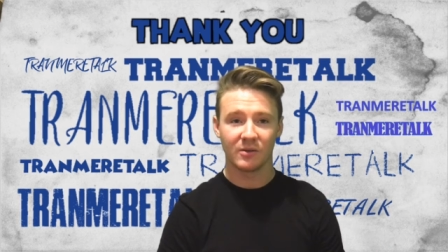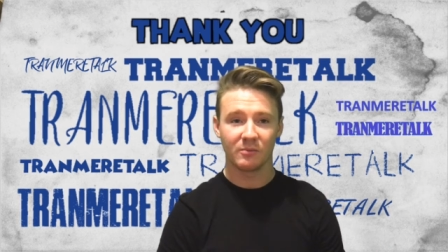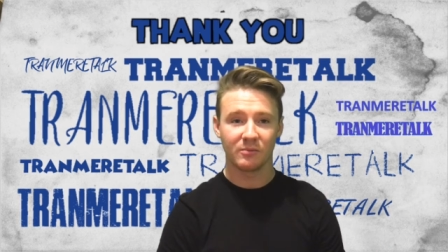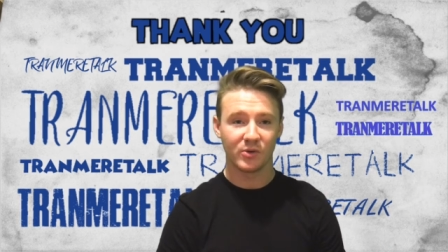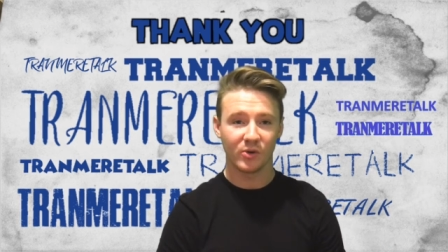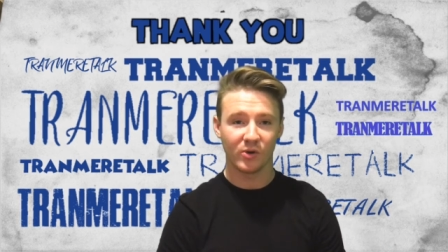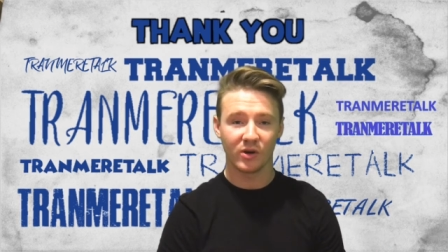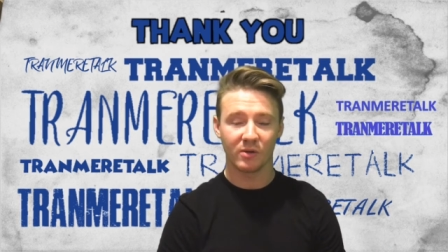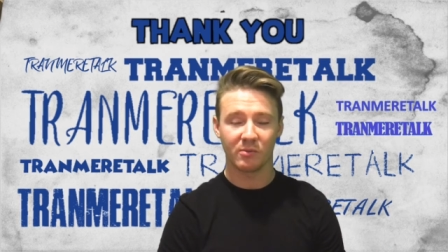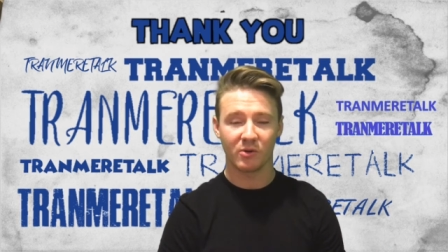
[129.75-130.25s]

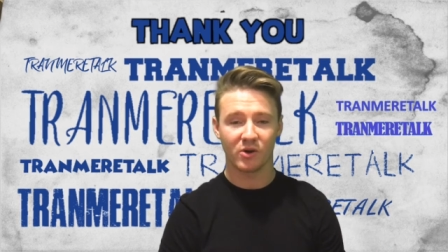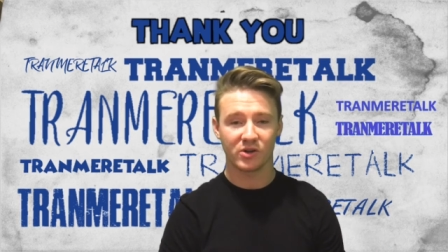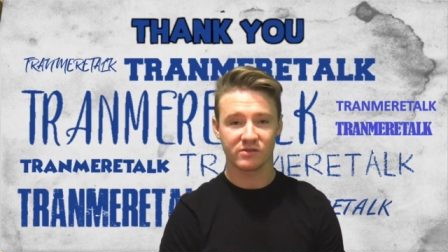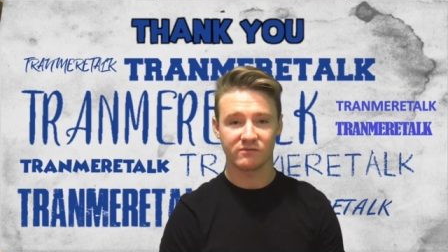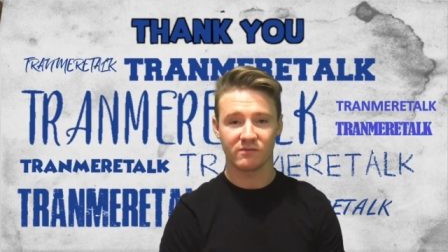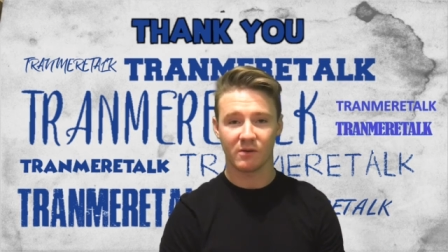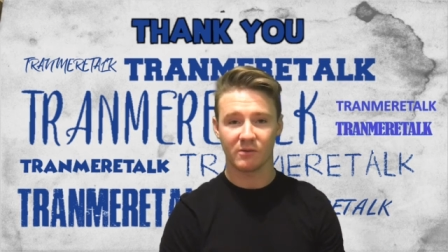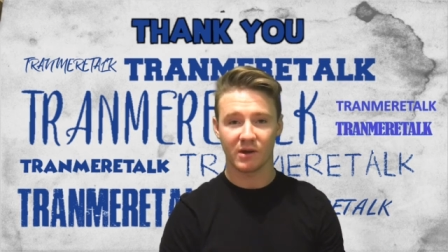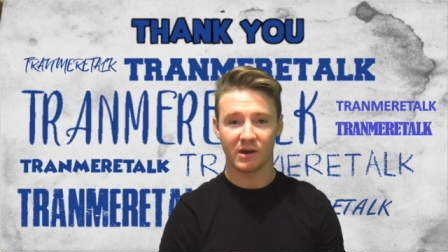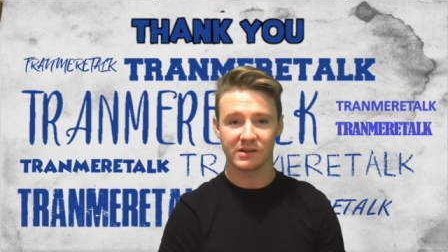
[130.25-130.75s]
purely because
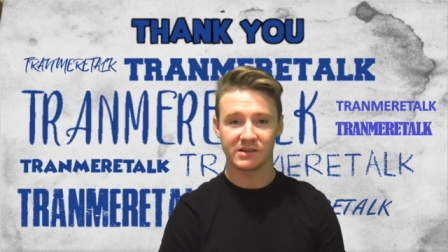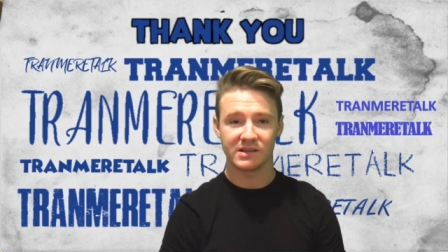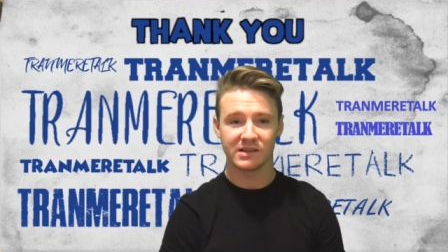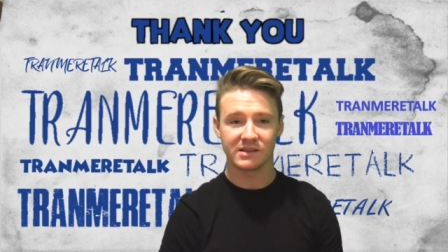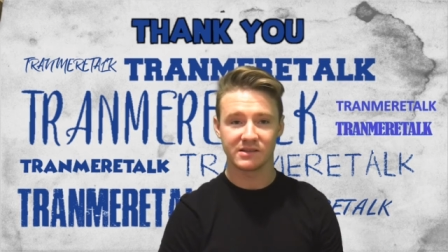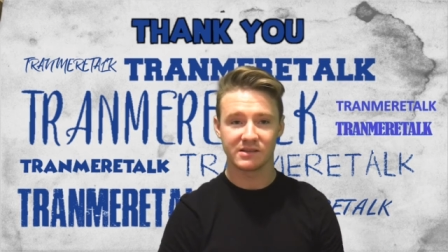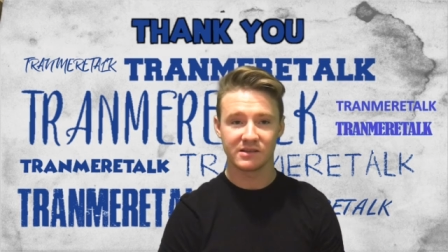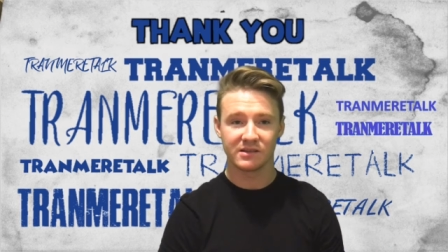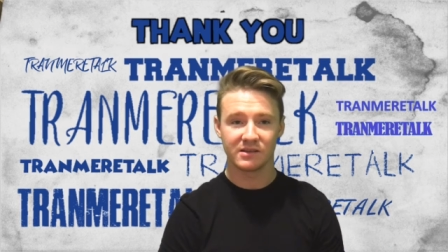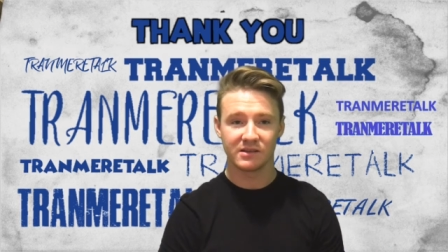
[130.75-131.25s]
of how nice he
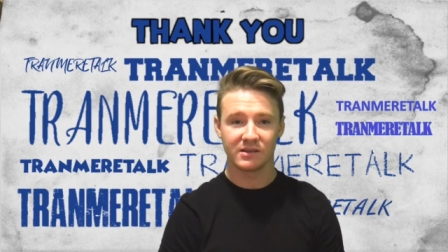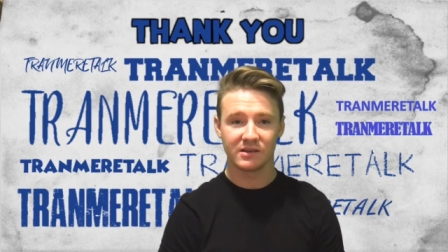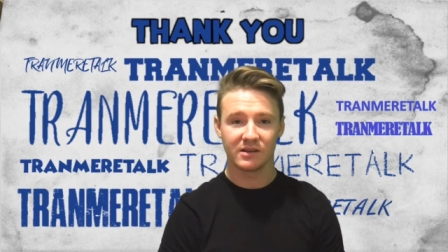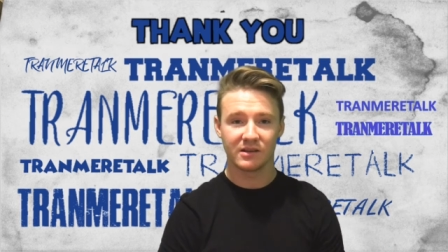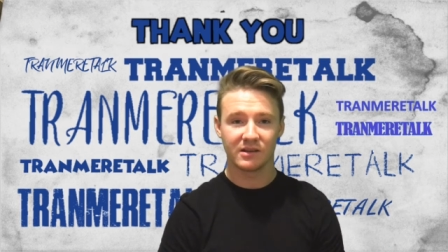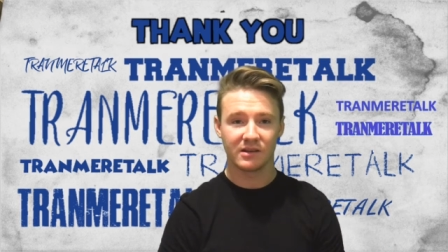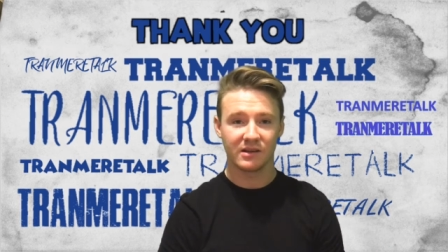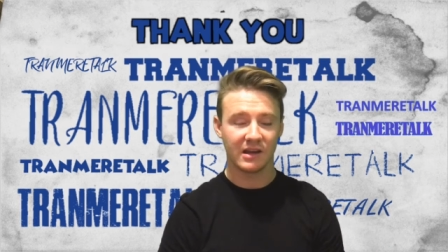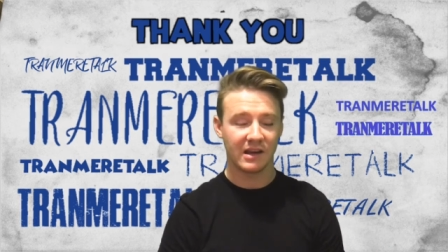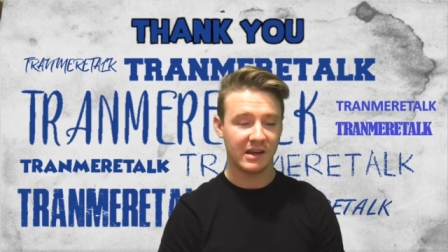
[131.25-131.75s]
is.
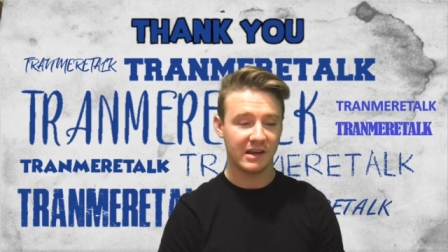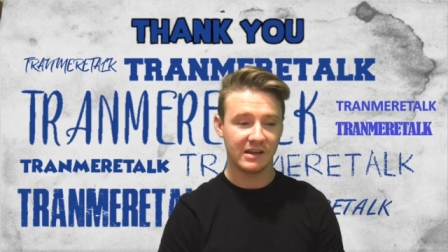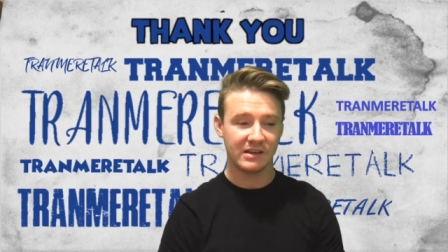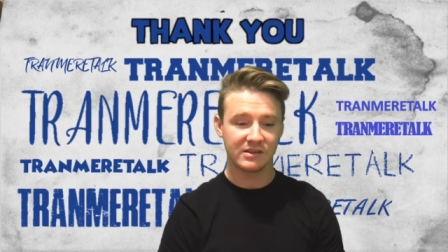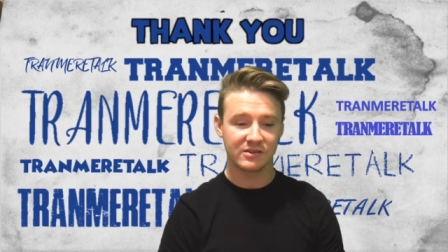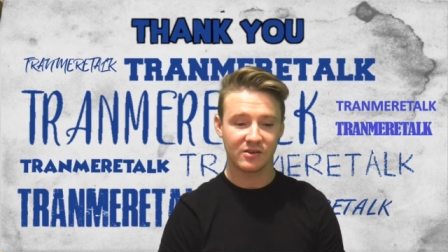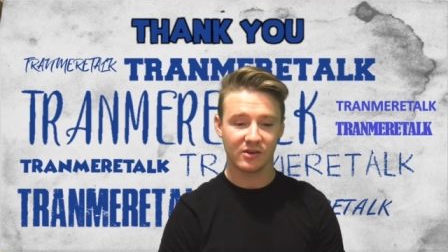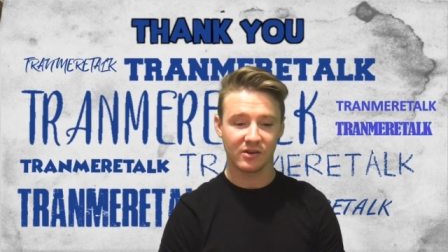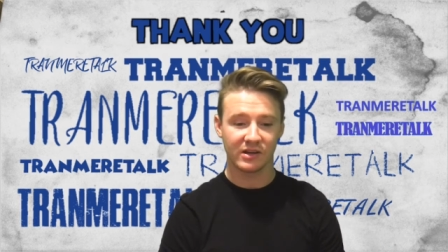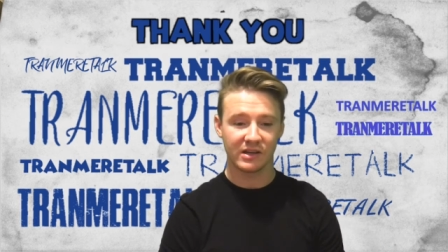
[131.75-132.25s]

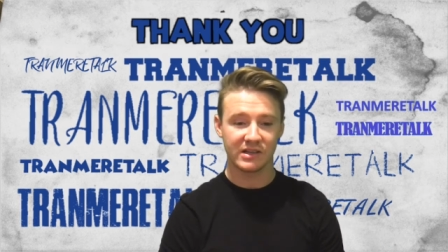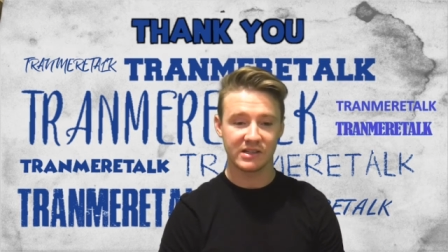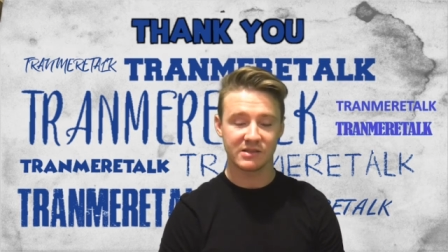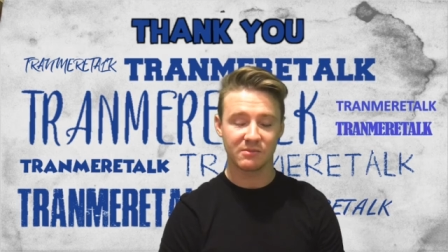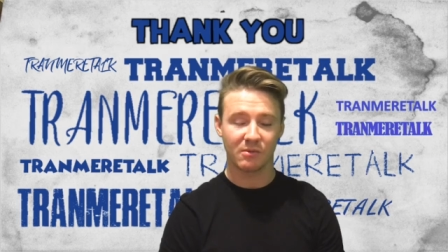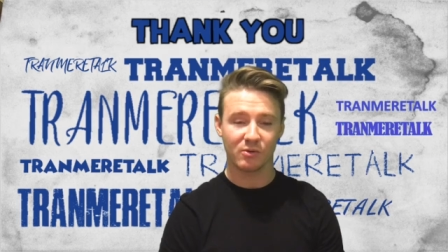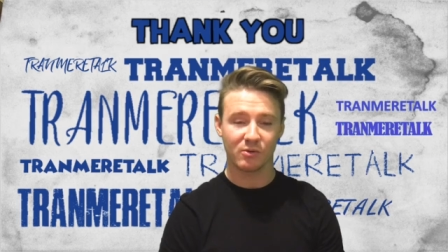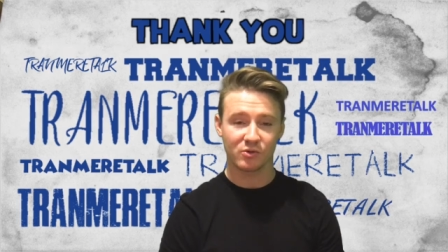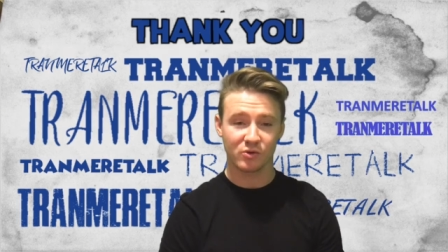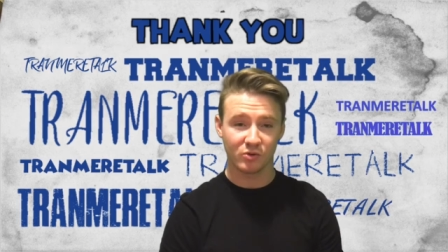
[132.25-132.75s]
He's got he's
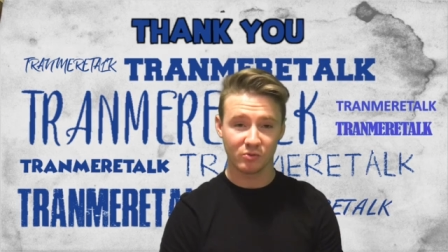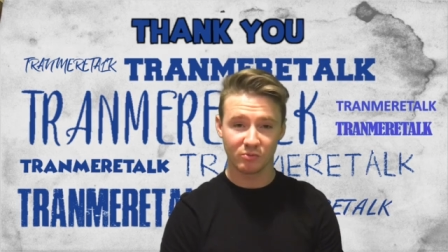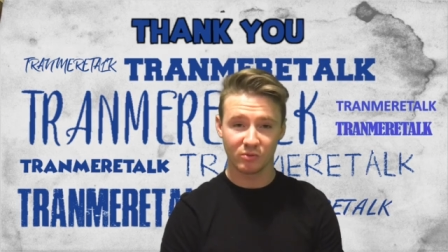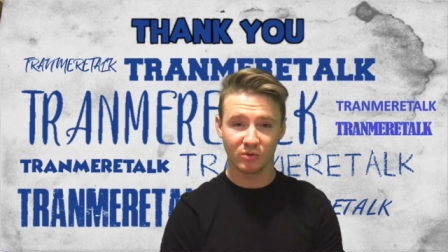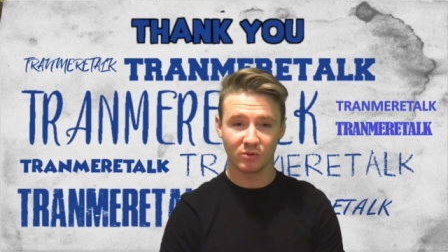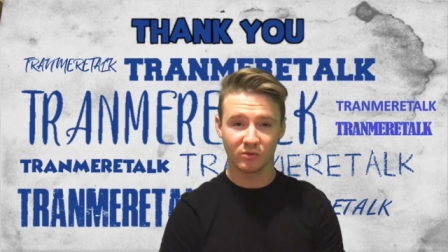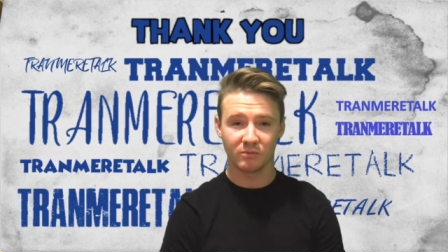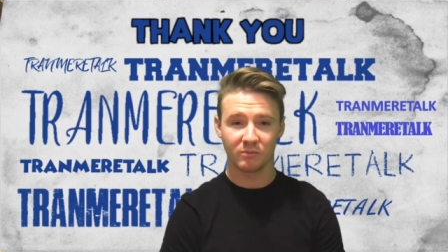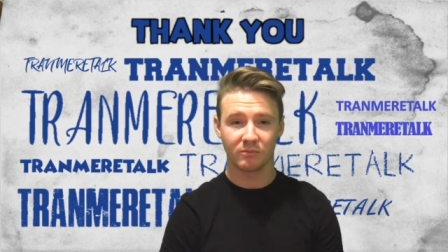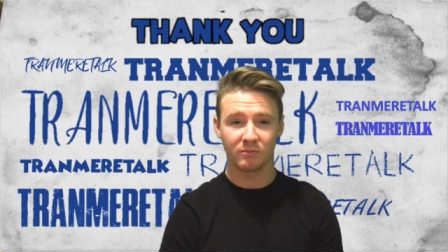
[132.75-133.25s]
the most
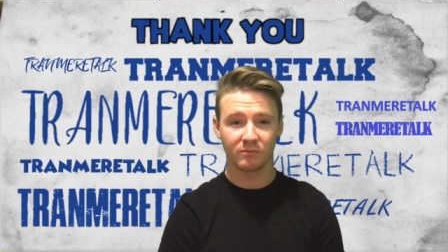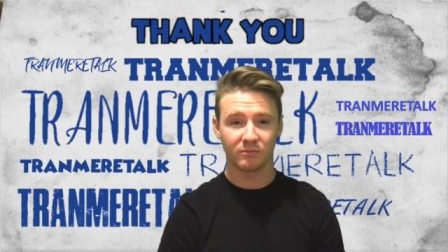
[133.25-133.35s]
humble